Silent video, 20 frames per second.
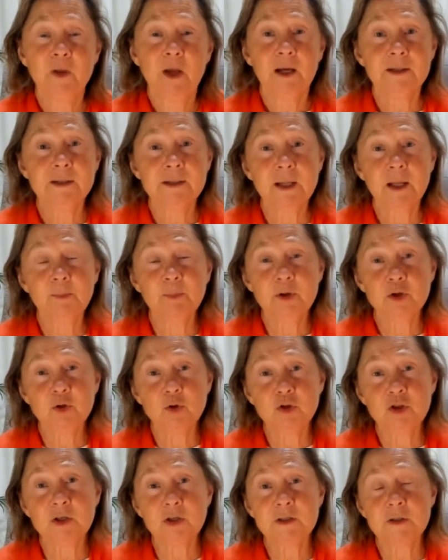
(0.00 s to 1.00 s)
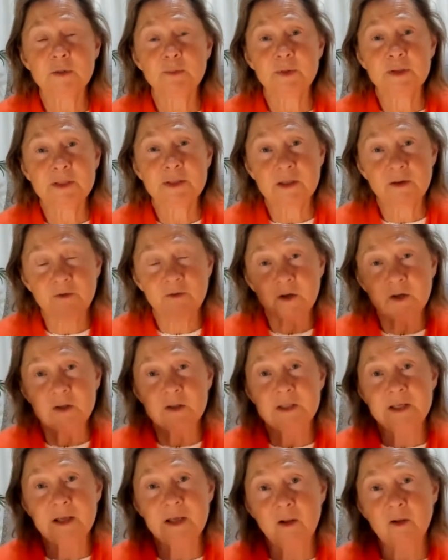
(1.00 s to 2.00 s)
and start producing specific
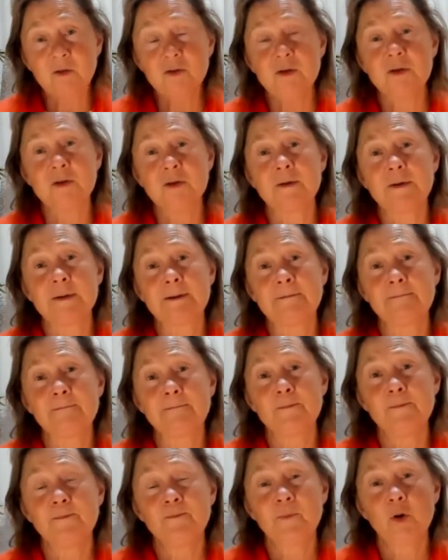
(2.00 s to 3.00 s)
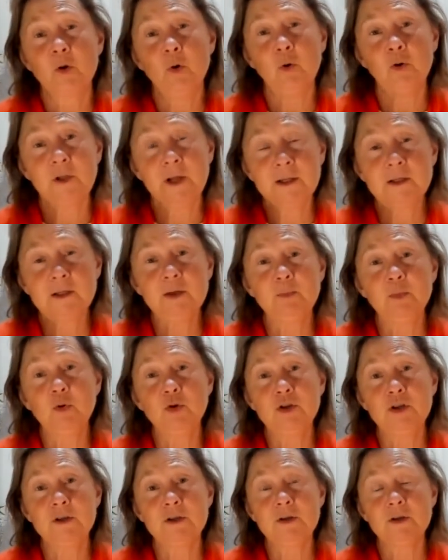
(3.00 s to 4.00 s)
cells called
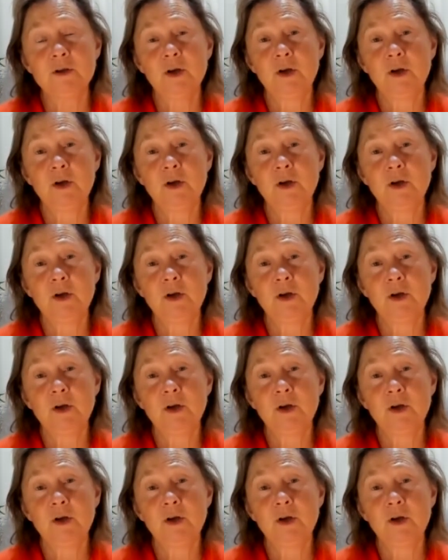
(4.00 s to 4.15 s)
antibodies,